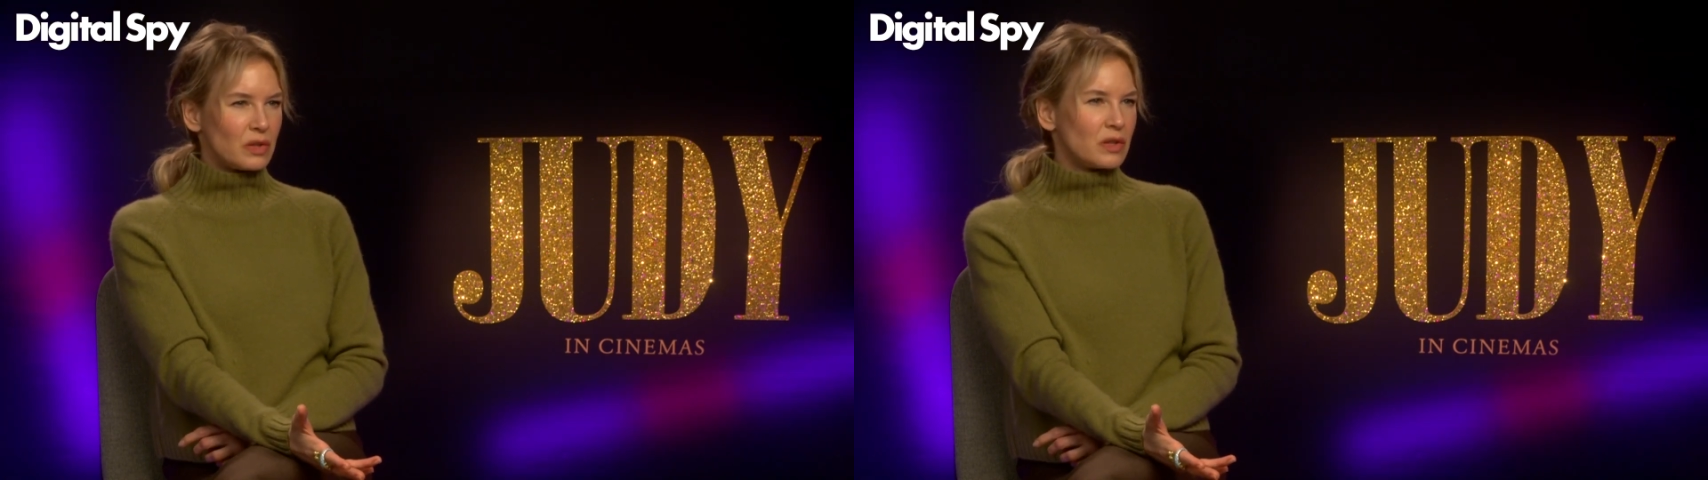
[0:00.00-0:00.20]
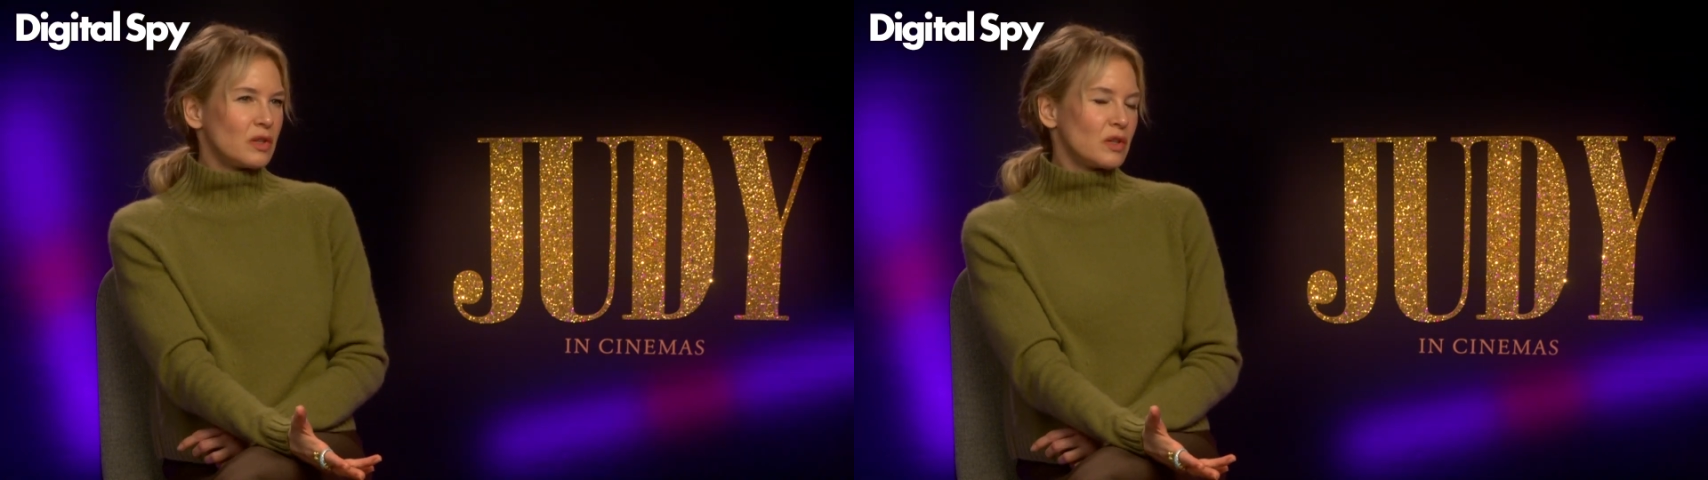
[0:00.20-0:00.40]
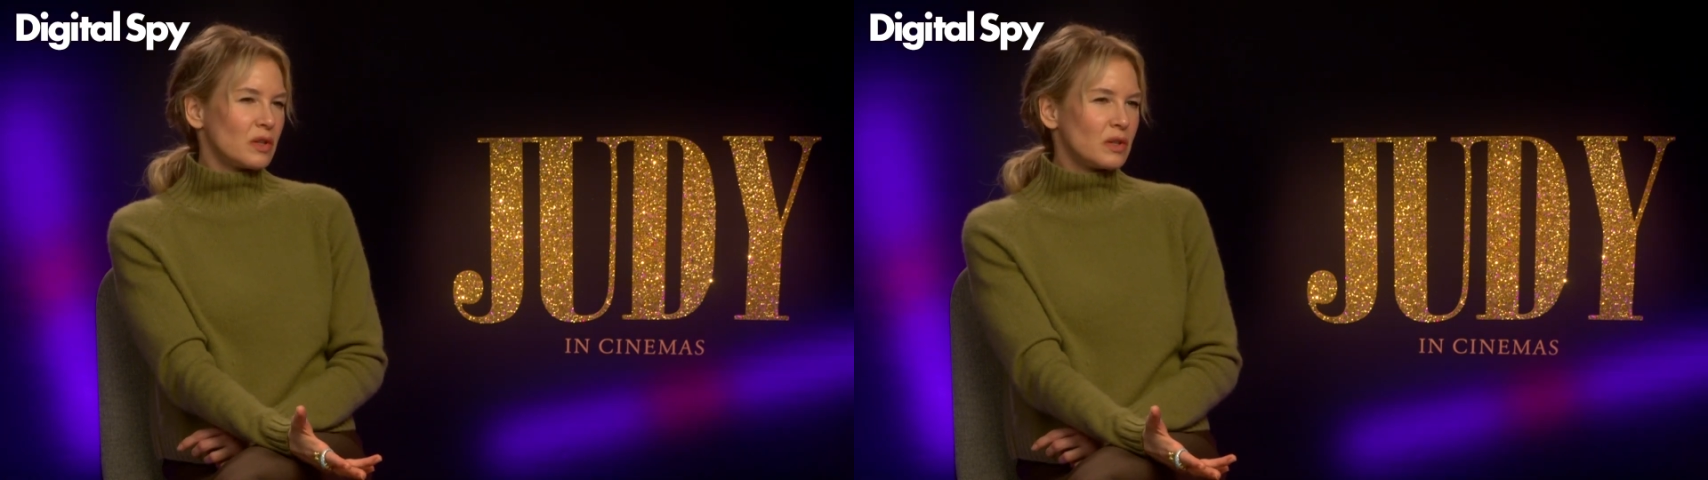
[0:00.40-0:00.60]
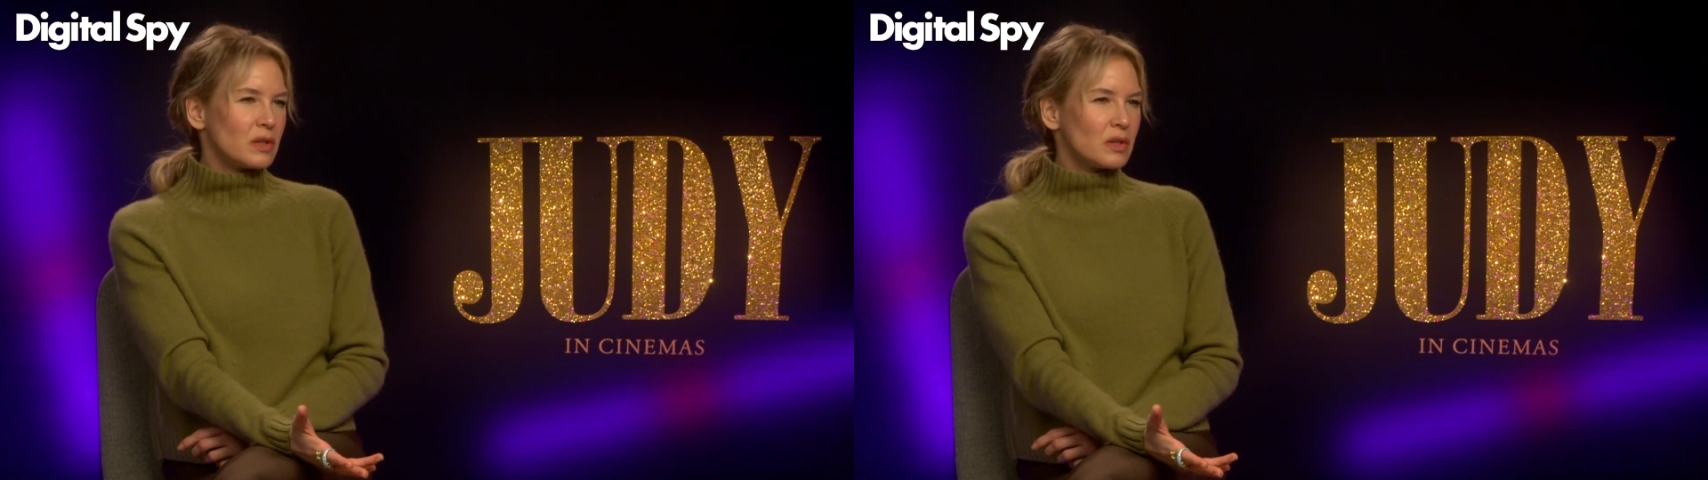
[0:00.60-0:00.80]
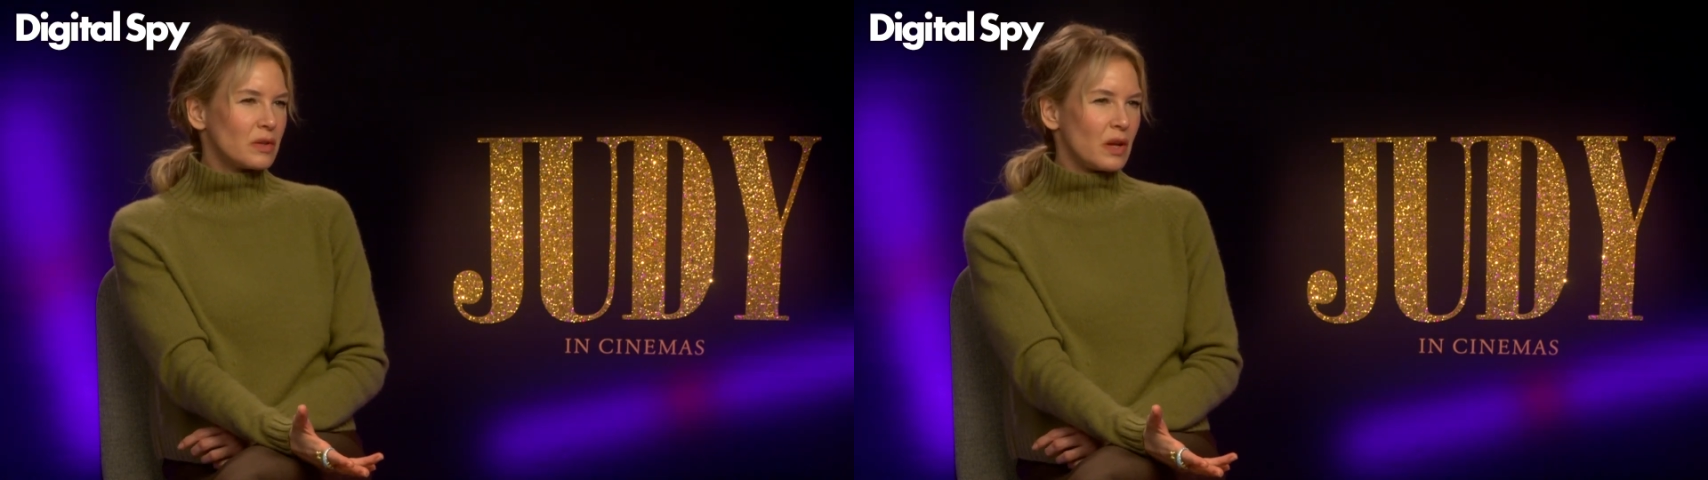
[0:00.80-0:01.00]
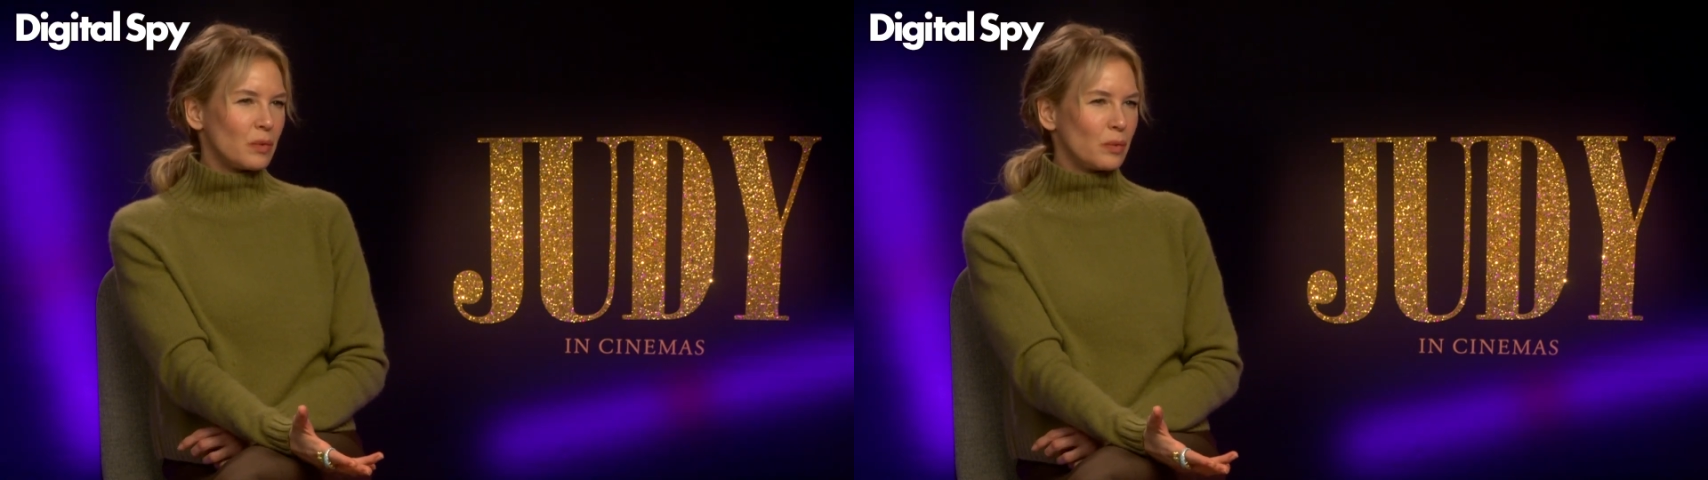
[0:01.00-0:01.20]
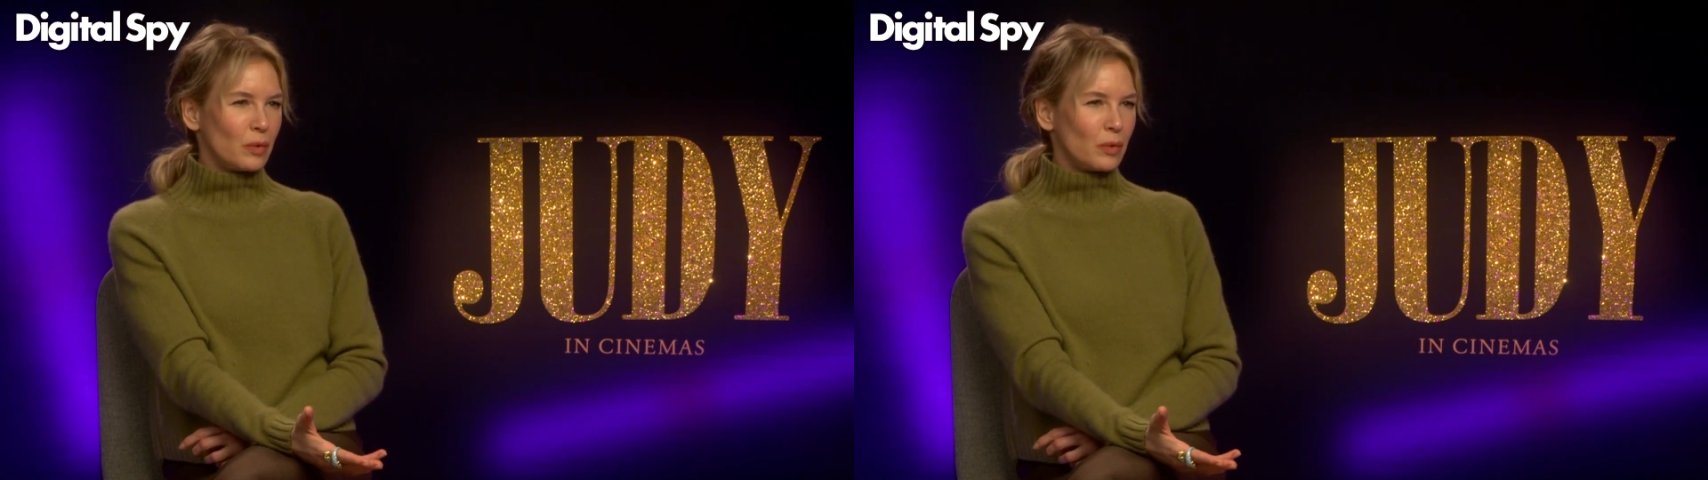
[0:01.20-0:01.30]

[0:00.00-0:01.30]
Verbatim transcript: decisions that